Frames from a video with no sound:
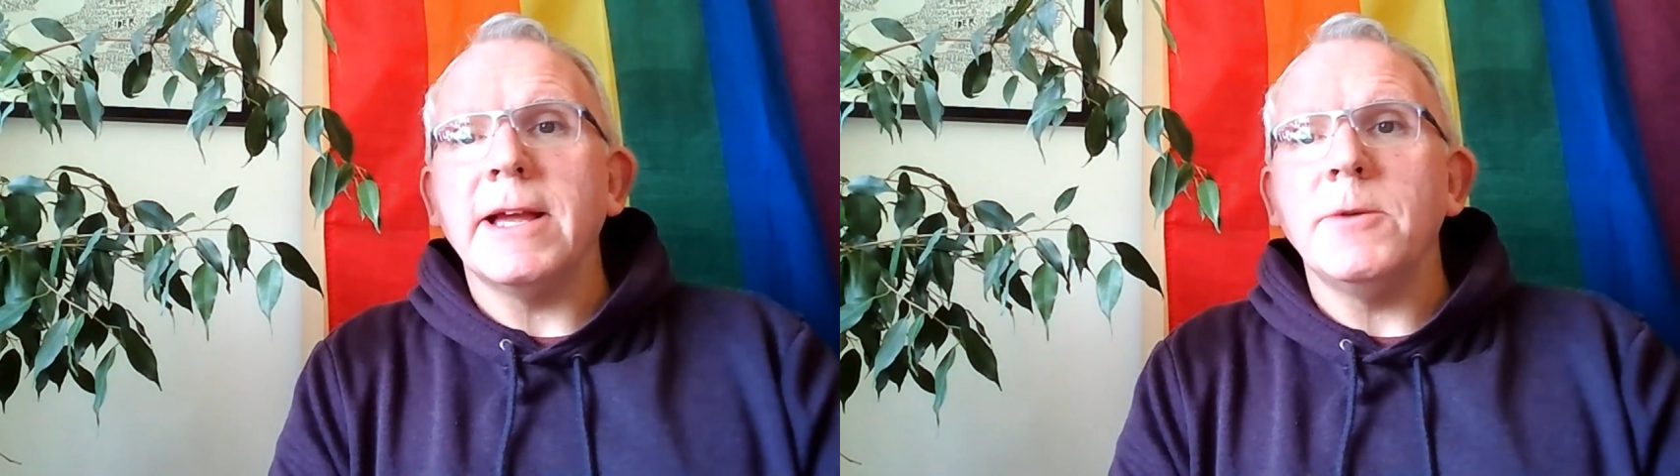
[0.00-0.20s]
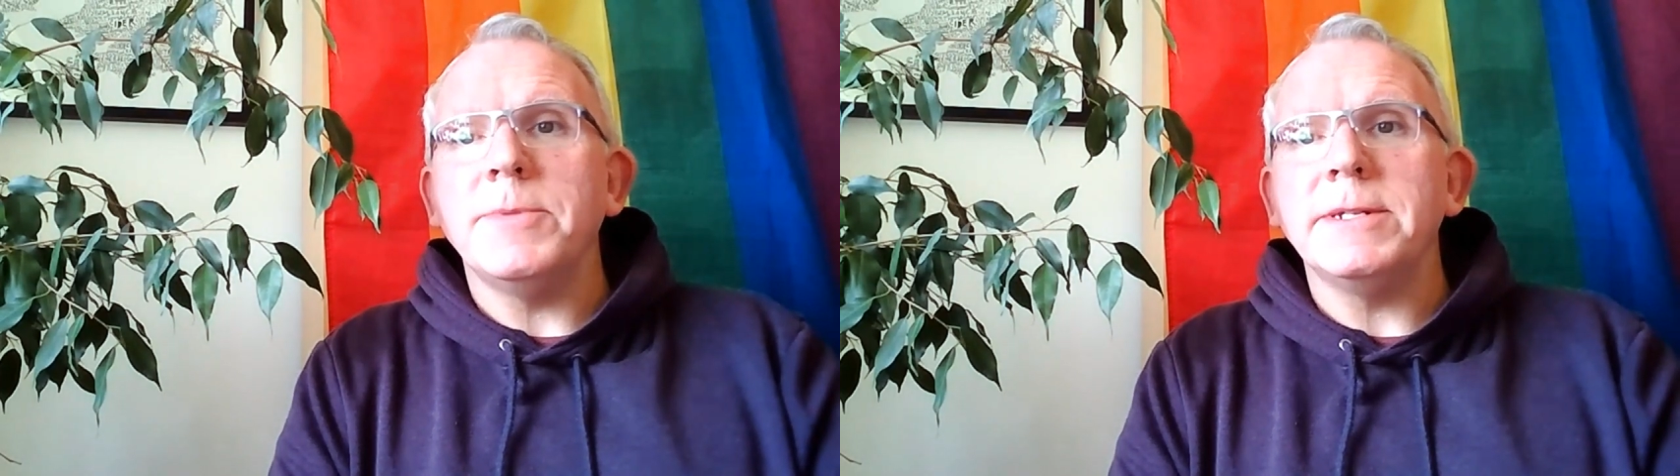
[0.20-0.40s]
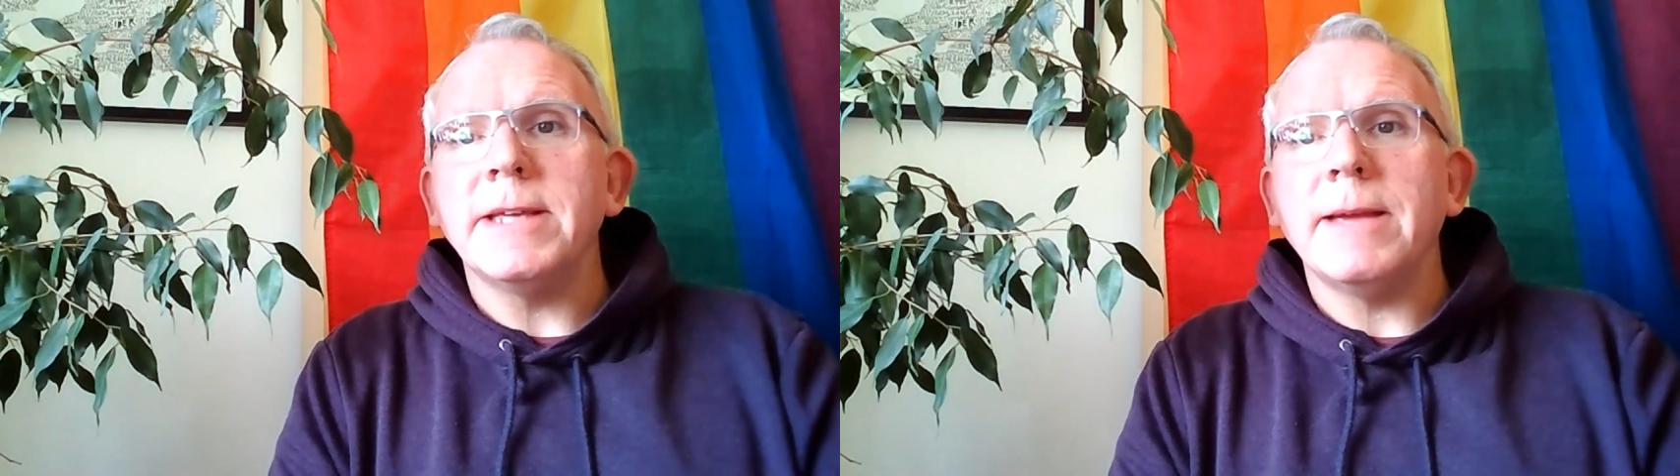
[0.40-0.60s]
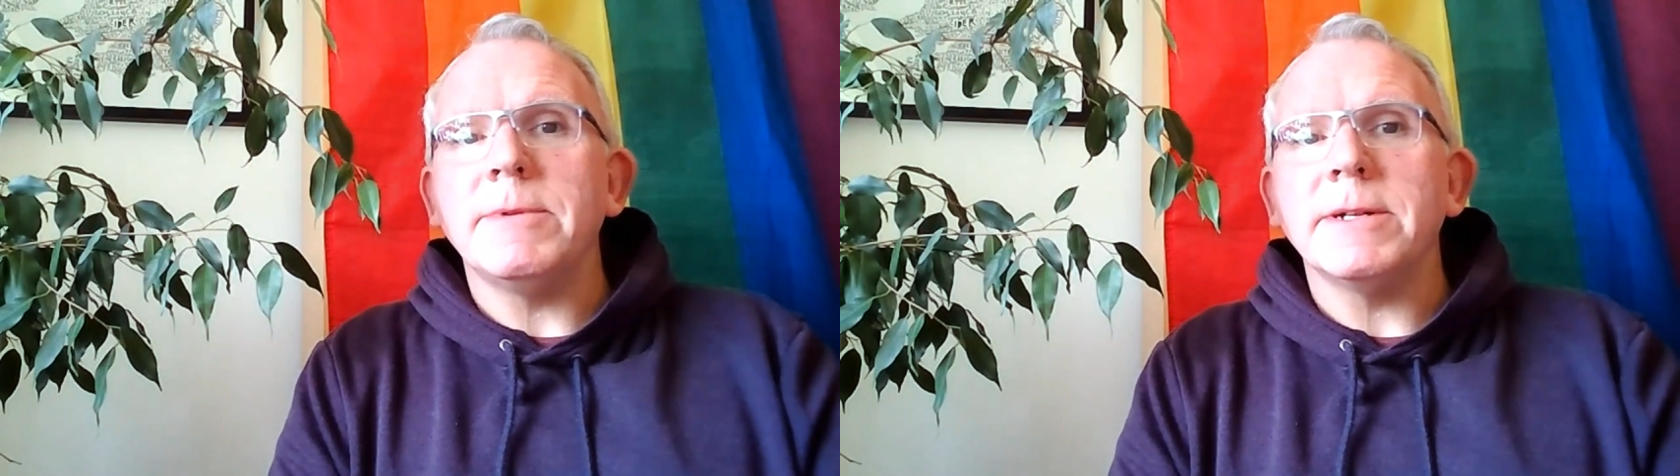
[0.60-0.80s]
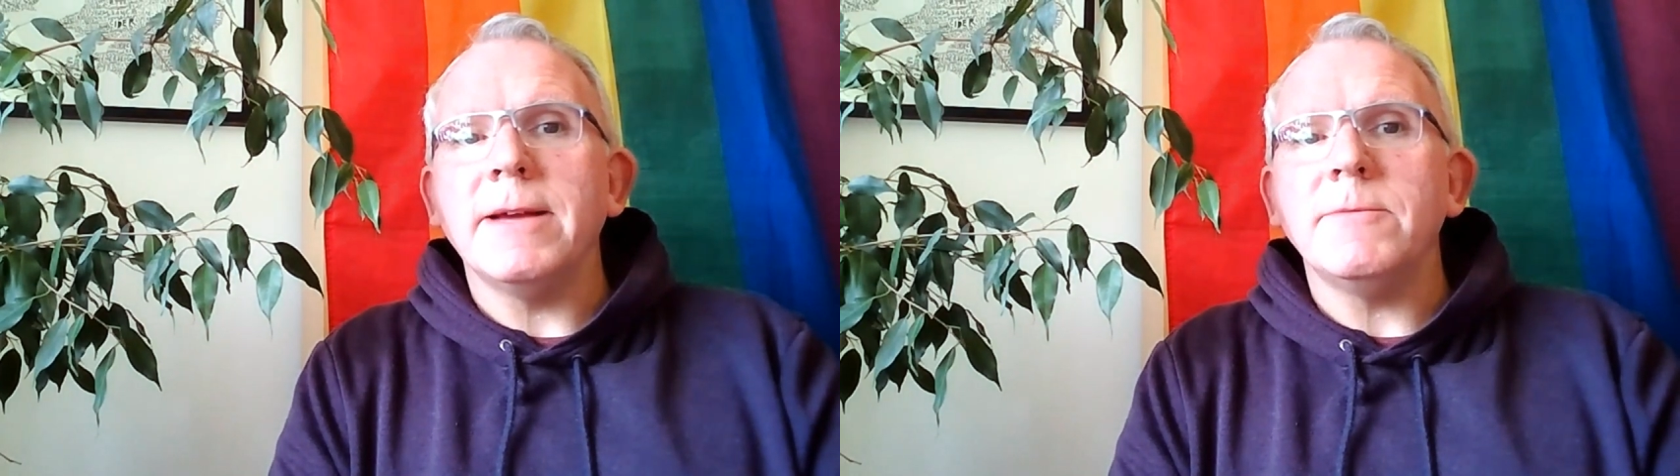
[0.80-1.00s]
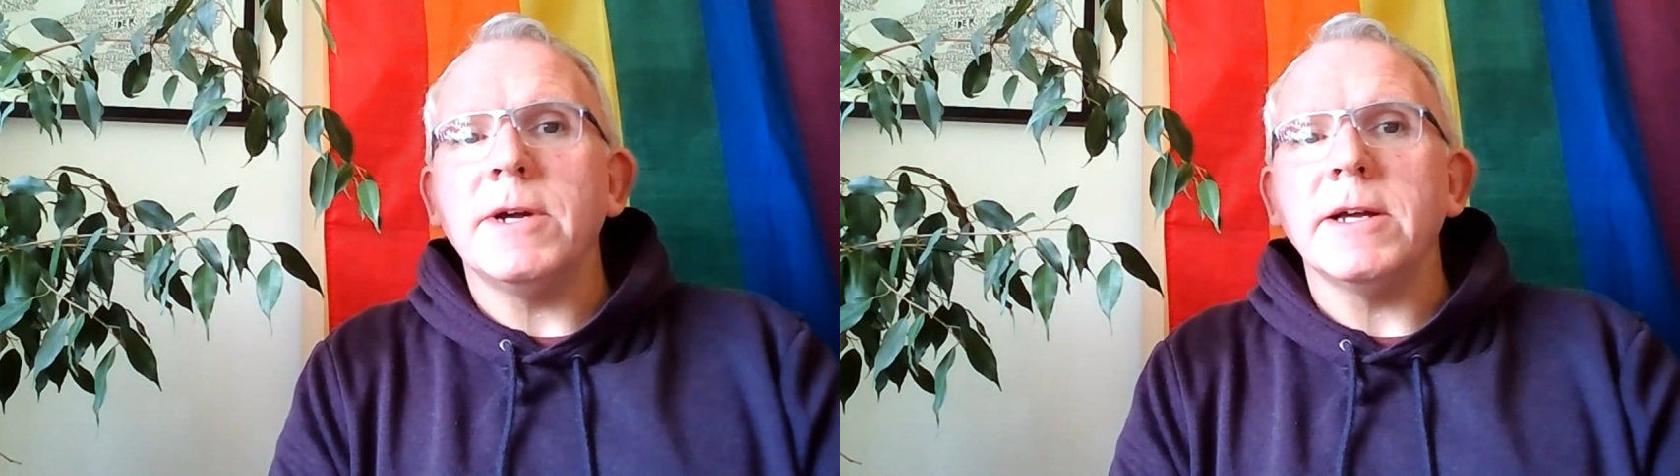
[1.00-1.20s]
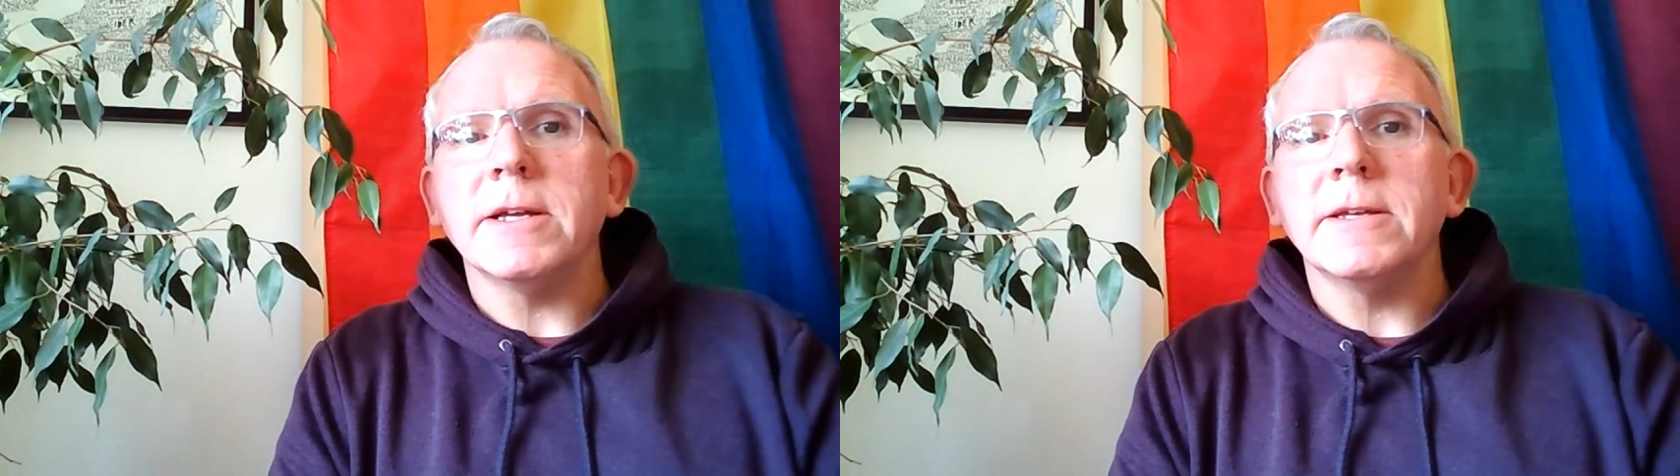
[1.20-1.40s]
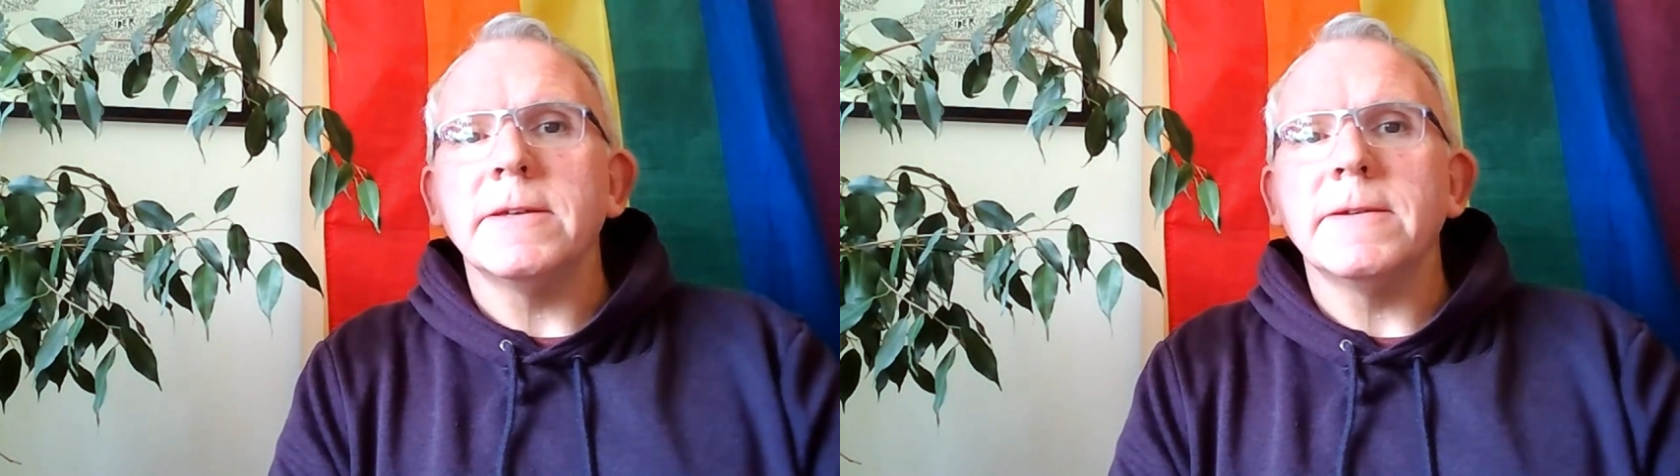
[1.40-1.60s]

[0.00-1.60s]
Open Table network.